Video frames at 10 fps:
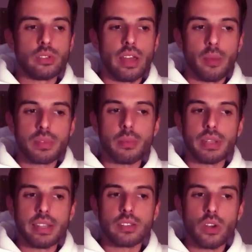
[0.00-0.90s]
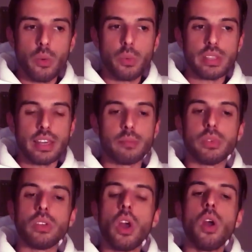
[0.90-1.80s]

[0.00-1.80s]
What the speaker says: to help somebody else cope with that, but